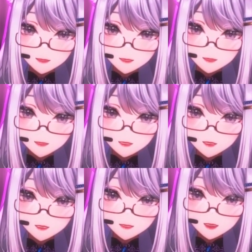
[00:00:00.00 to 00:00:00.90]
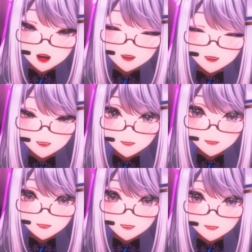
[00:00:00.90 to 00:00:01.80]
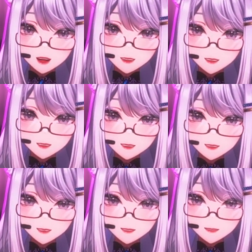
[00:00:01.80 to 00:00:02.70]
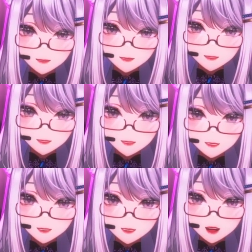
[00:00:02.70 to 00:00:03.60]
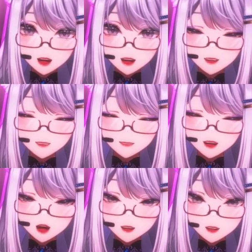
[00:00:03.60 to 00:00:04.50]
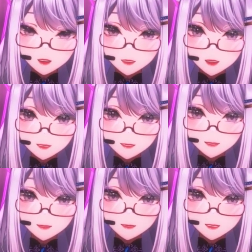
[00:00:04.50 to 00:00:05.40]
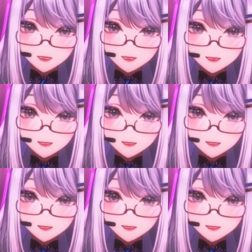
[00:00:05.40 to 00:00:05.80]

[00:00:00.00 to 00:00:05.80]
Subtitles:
She was already breaking my heart, even before she spoke the words.